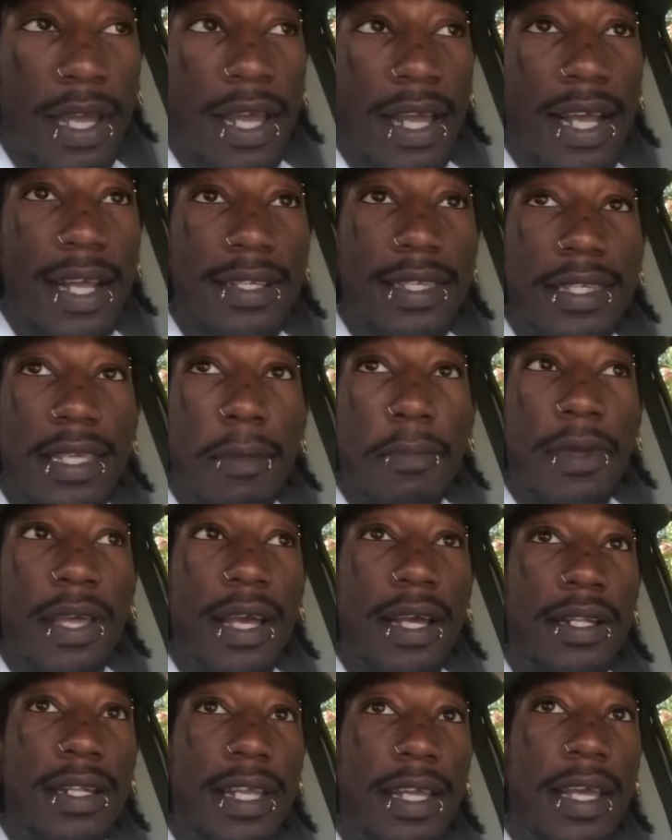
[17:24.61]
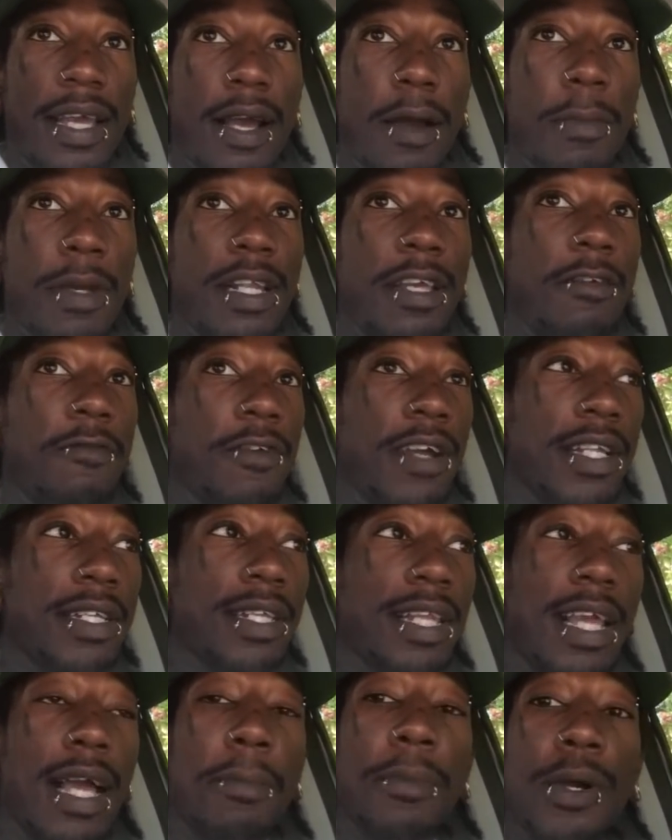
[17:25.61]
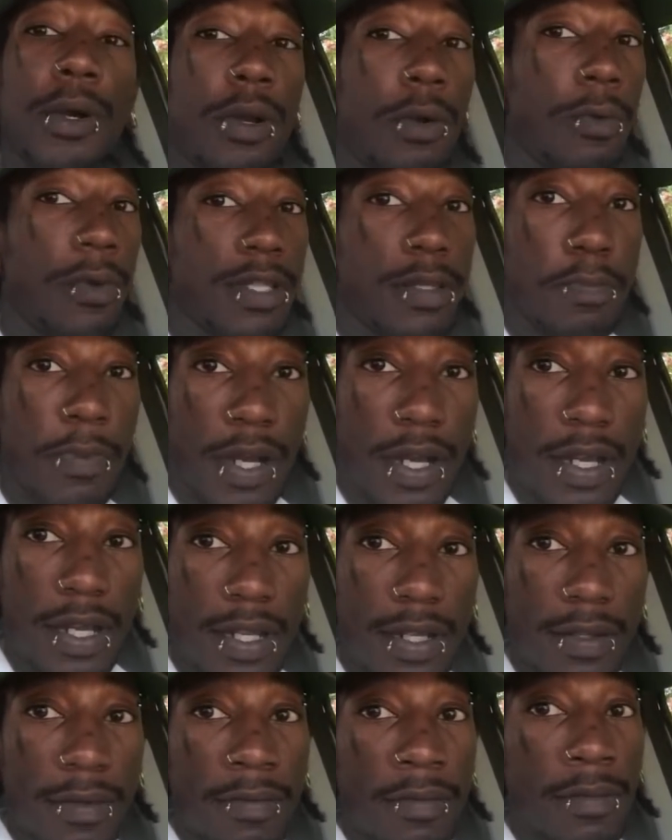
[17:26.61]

and send me a DM and eventually I'm going to respond.